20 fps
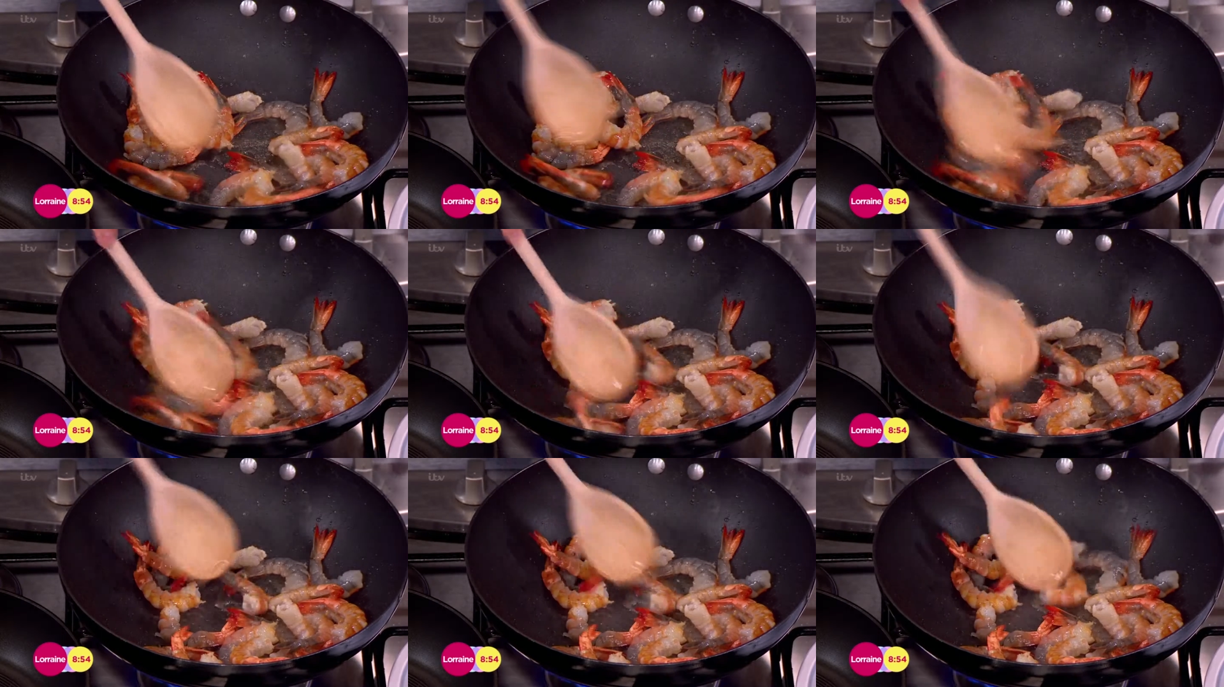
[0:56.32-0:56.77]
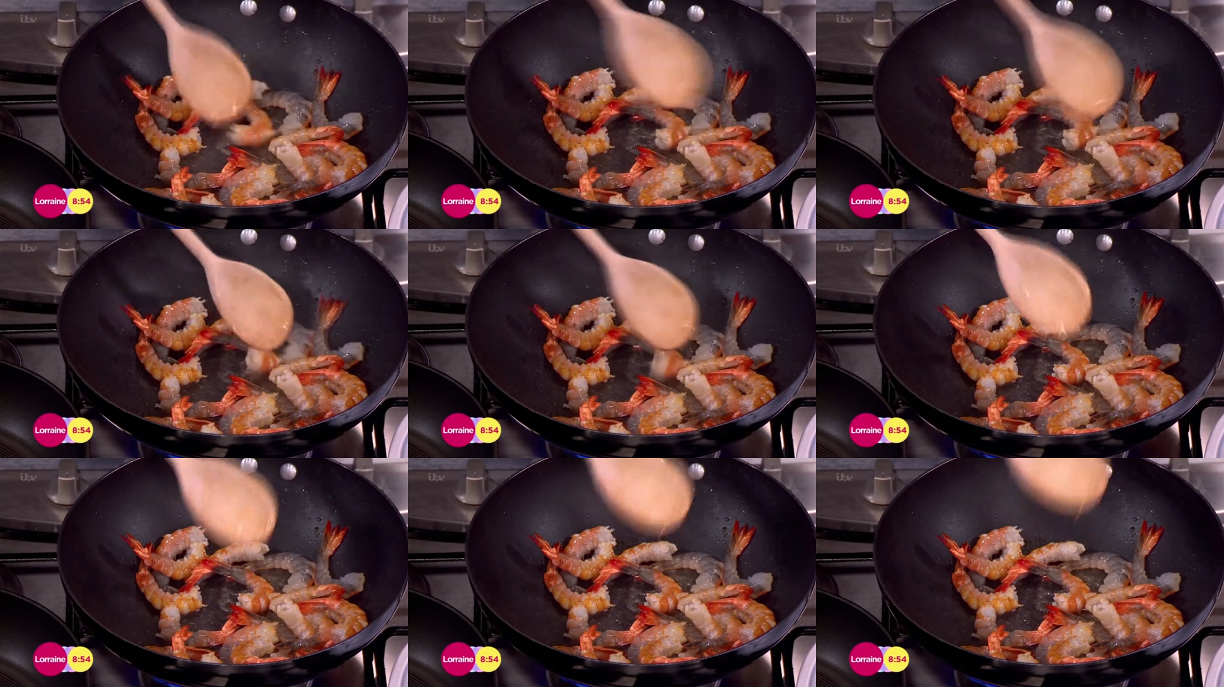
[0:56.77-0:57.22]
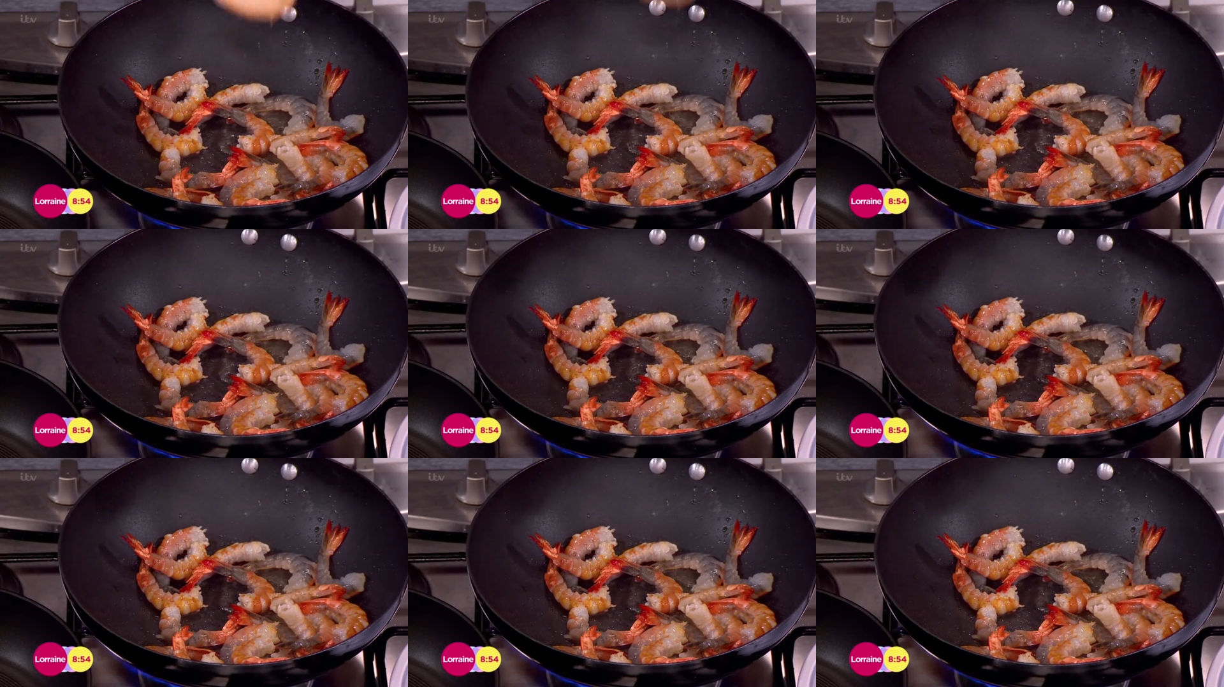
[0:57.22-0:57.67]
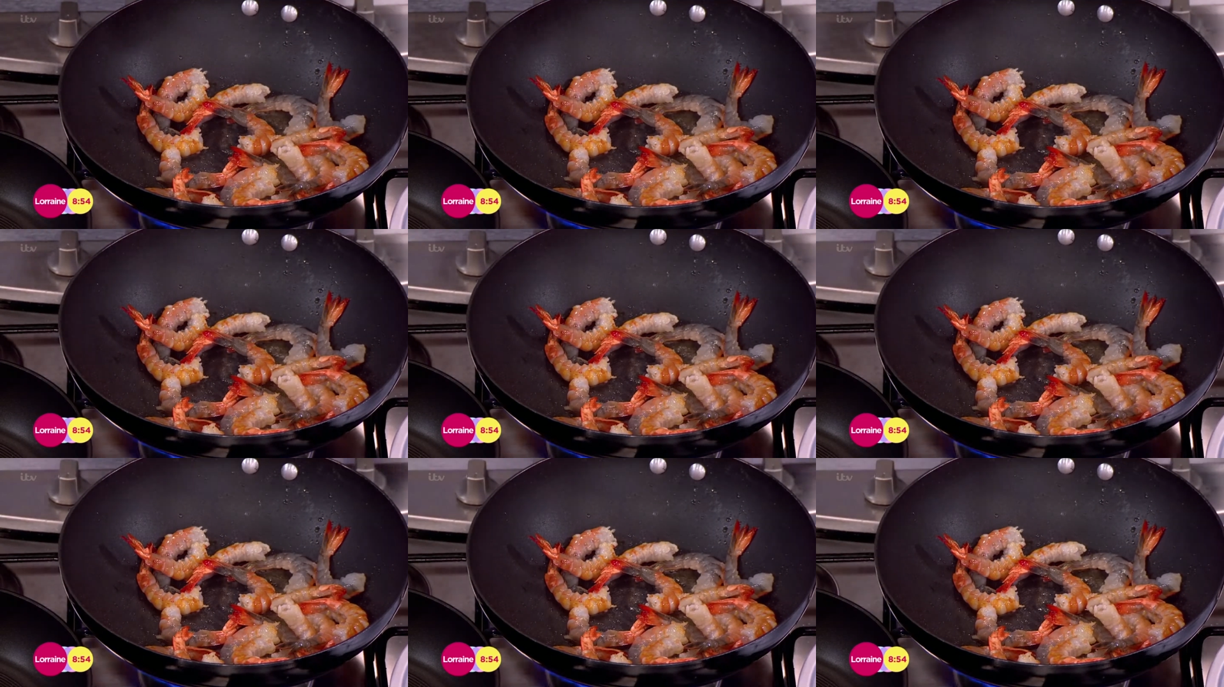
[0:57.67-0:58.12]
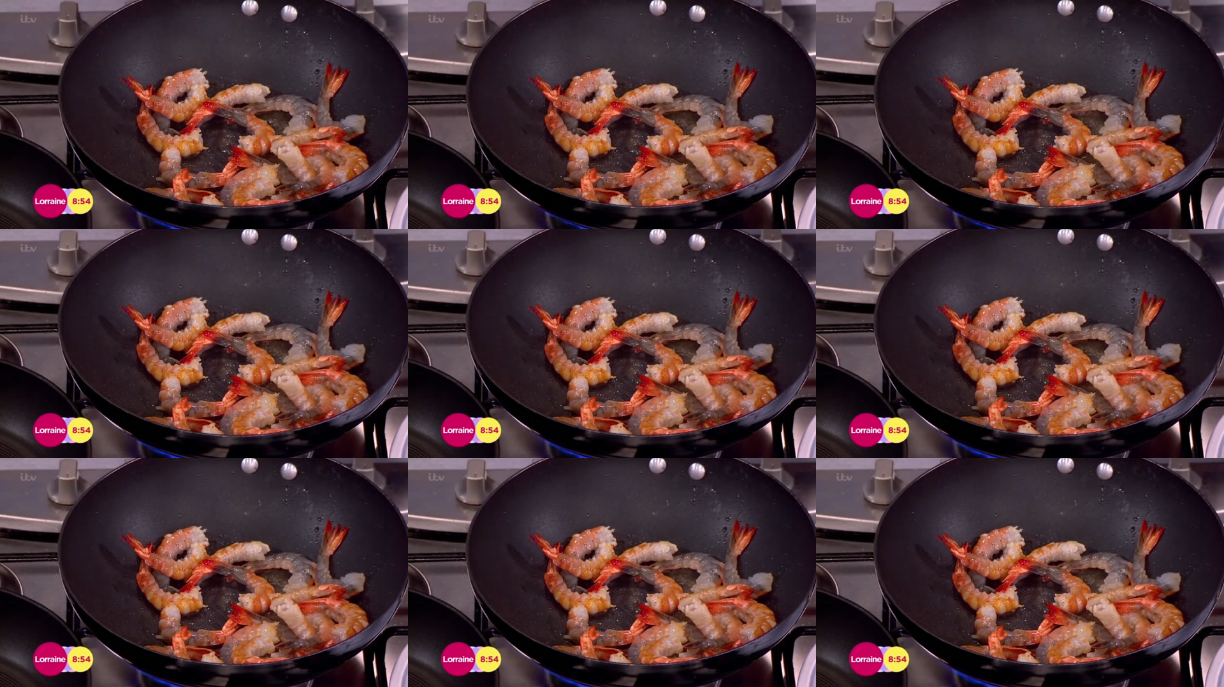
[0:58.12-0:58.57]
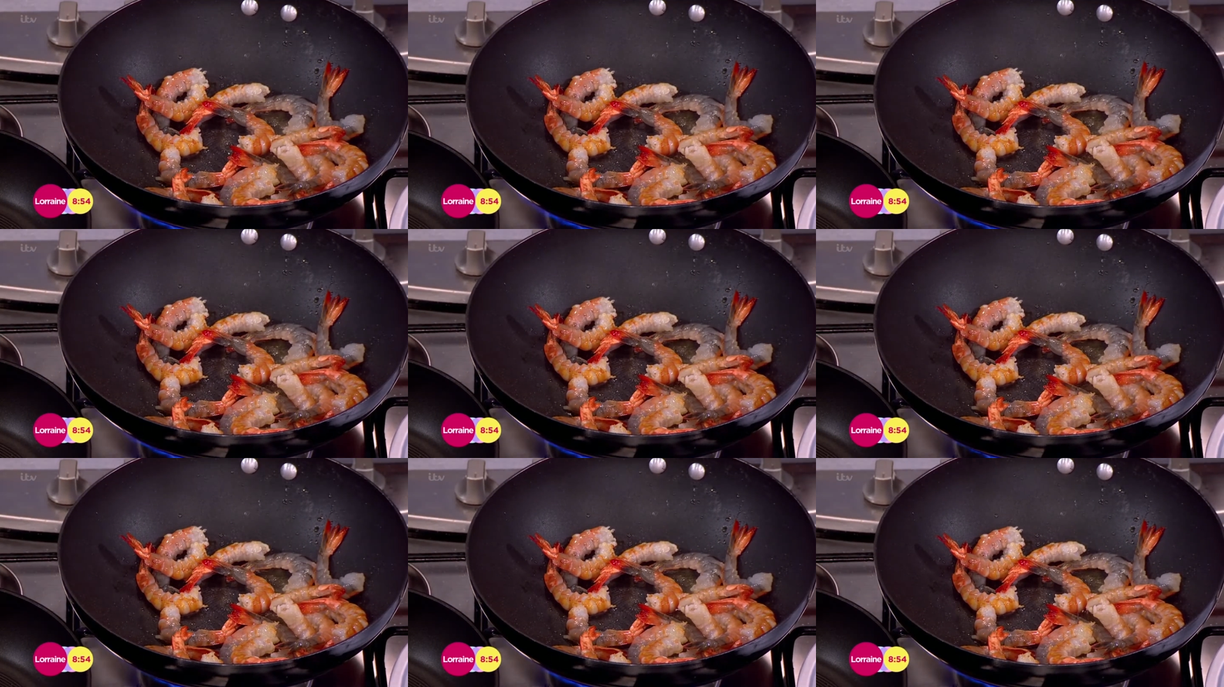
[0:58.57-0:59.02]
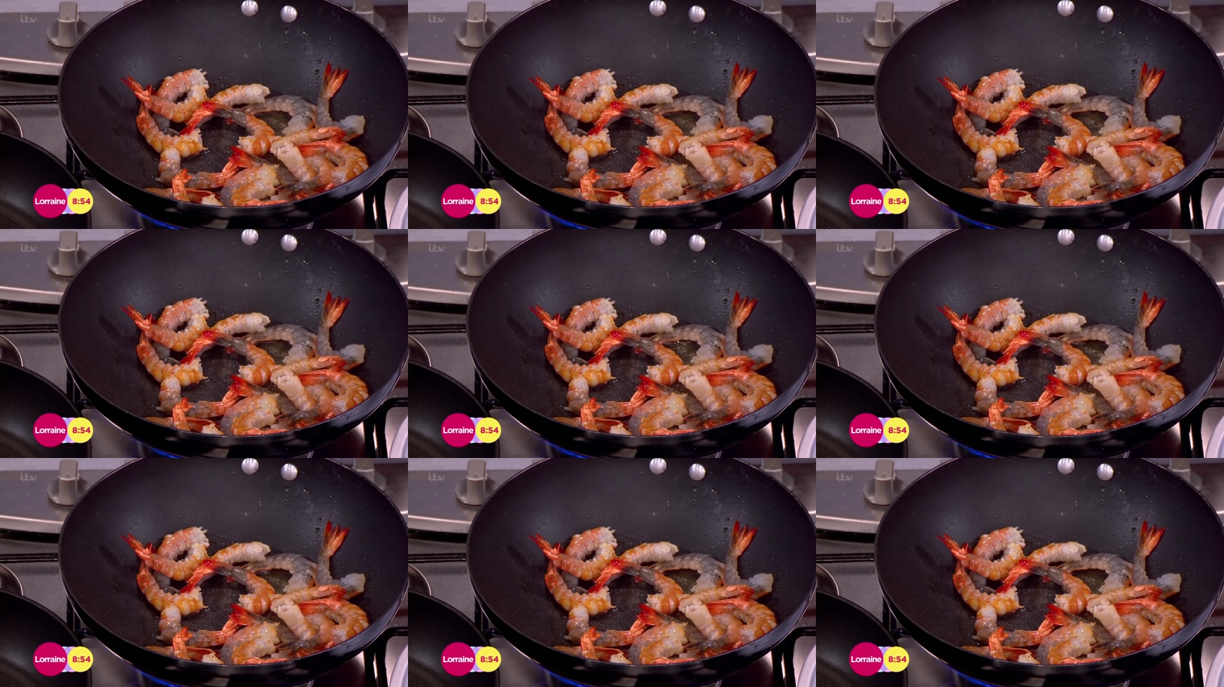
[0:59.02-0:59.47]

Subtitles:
[unreadable: no face in view]